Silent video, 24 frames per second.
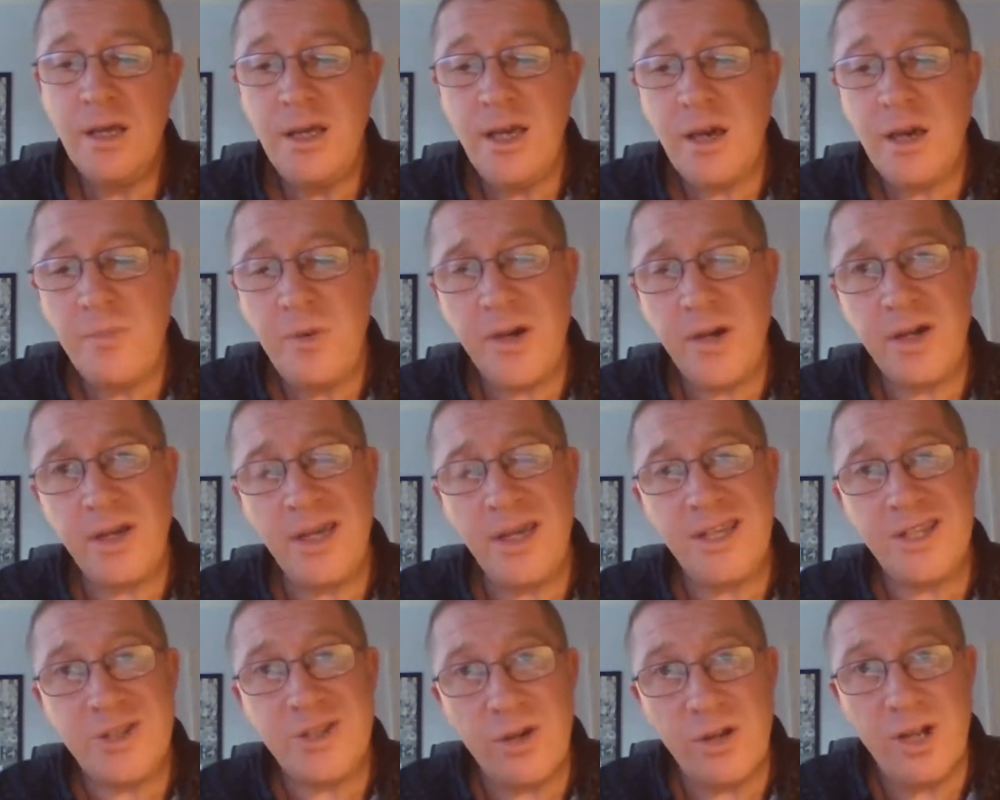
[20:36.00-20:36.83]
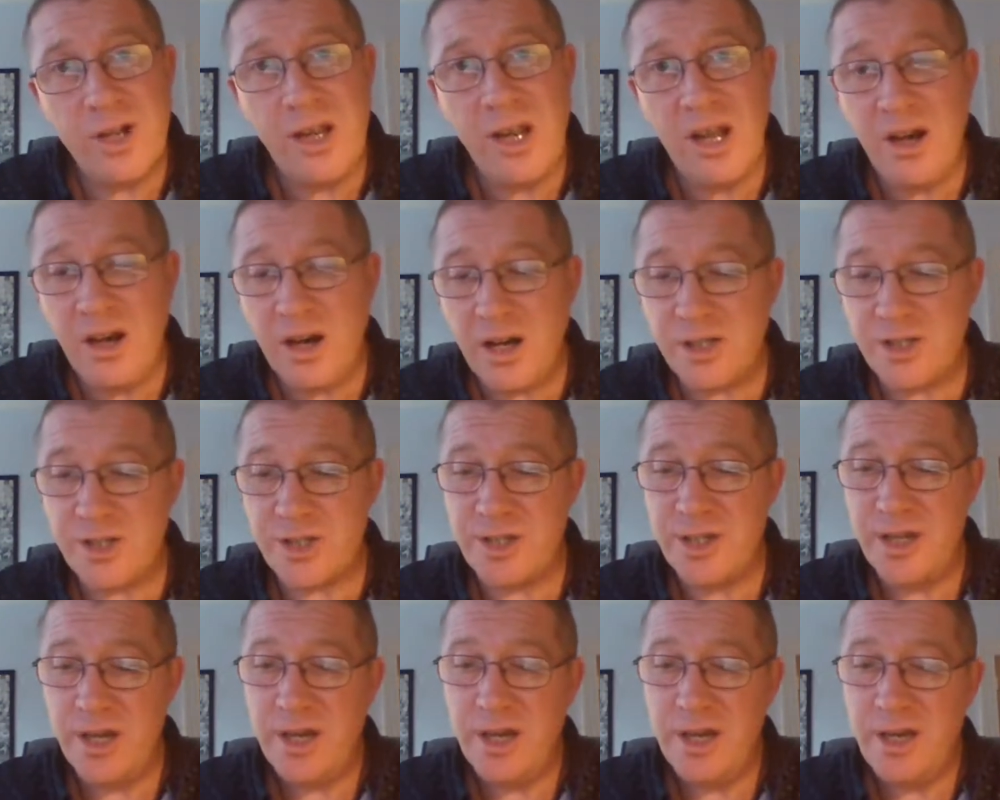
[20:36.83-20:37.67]
Yeah, but it's got to
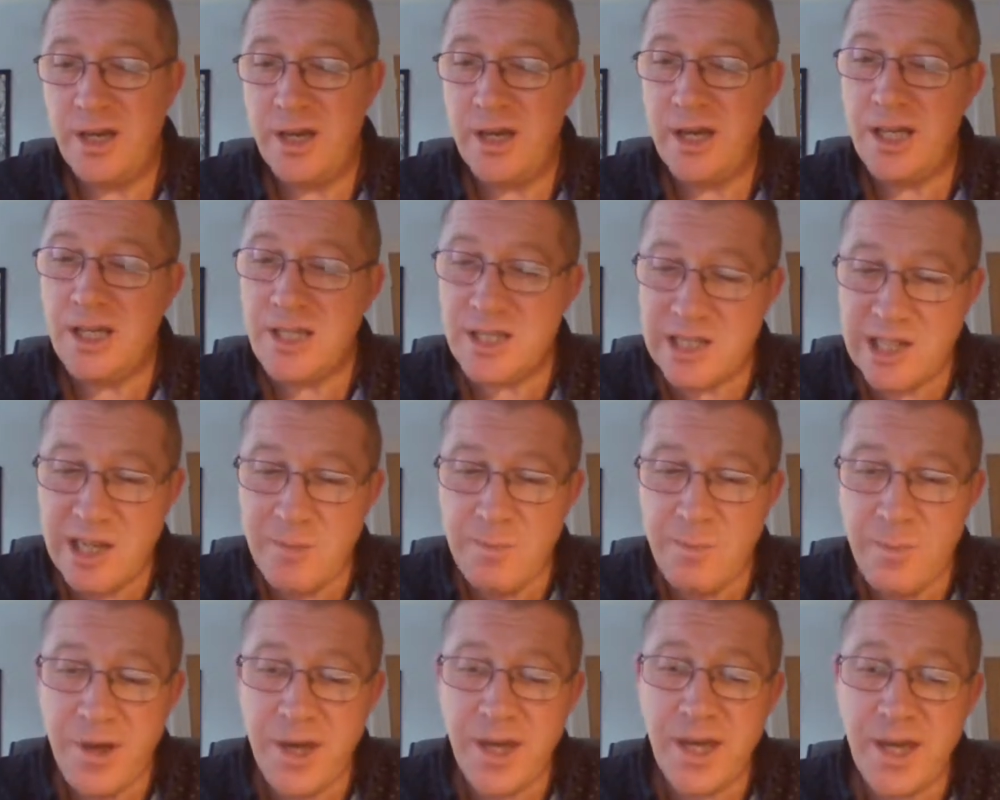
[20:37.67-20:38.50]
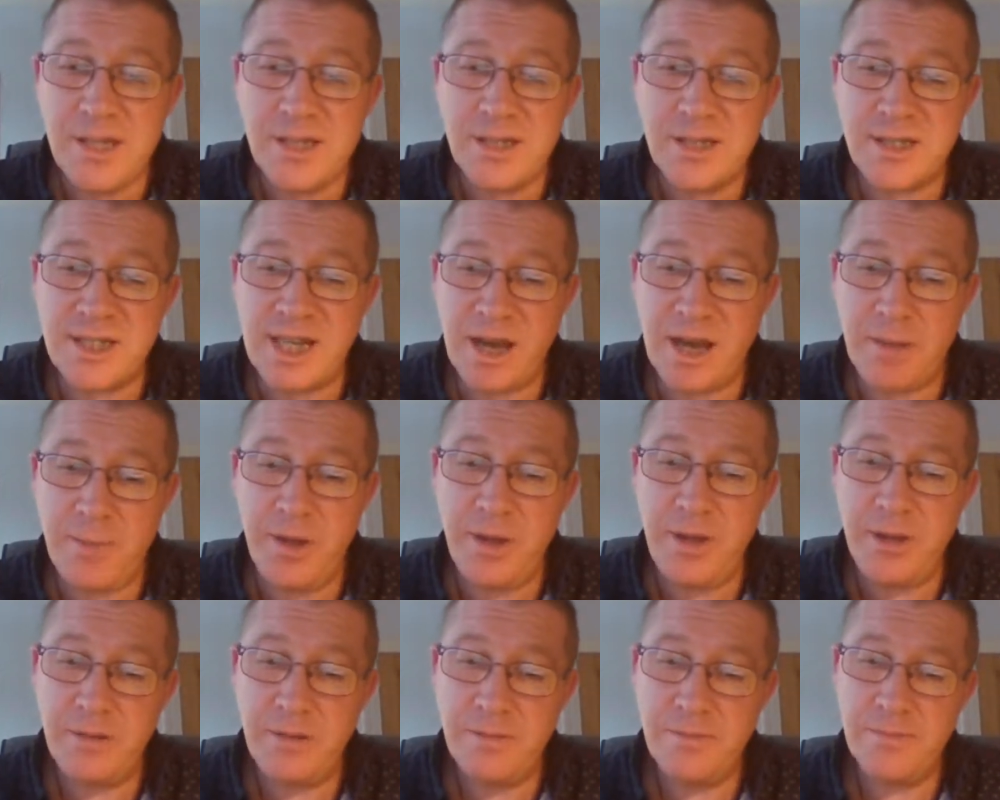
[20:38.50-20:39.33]
last. It's slim pickings
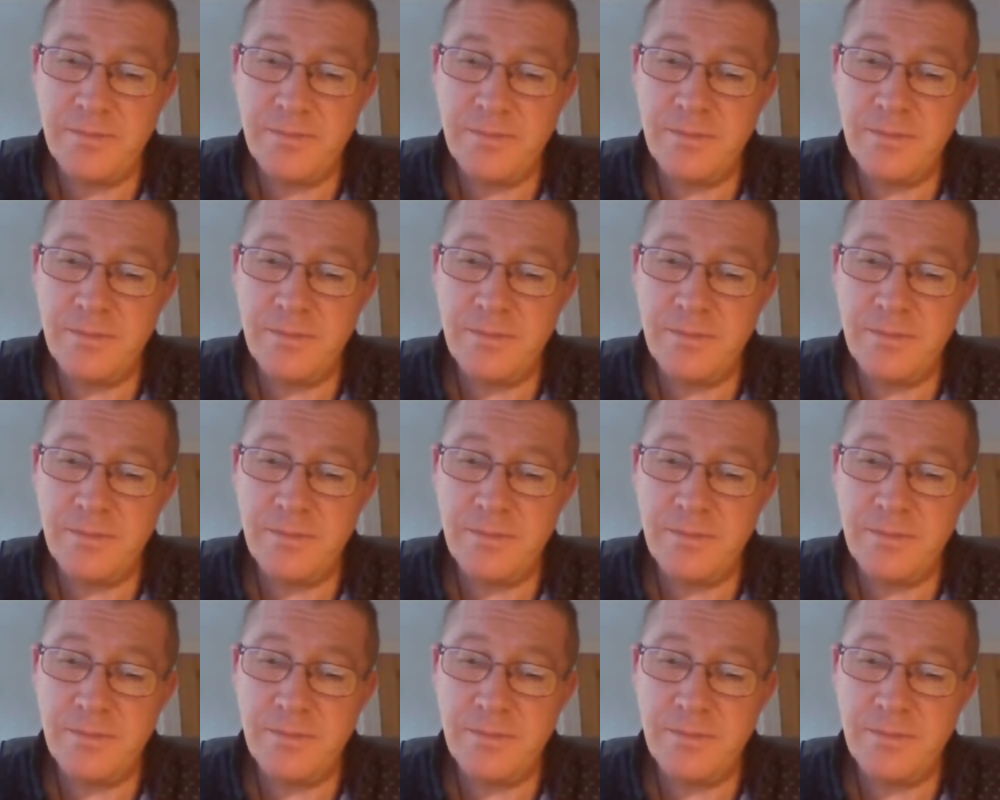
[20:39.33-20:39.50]
tapping.